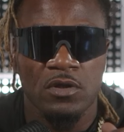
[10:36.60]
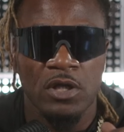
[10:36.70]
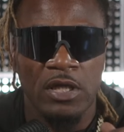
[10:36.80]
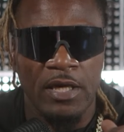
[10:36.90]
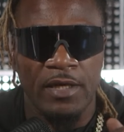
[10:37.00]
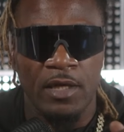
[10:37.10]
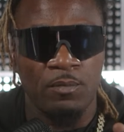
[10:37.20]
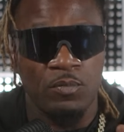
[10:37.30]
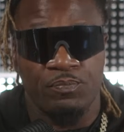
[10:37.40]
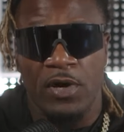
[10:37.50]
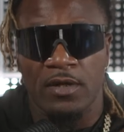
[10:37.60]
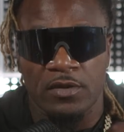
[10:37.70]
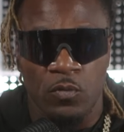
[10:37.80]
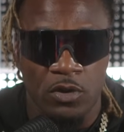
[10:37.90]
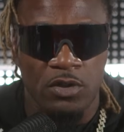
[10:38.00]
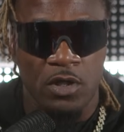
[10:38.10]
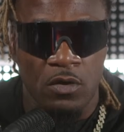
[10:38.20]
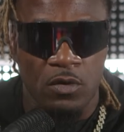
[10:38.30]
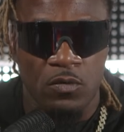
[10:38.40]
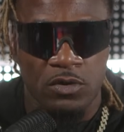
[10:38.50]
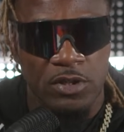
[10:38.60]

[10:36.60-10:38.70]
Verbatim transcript: And like I'm probably one of the only ones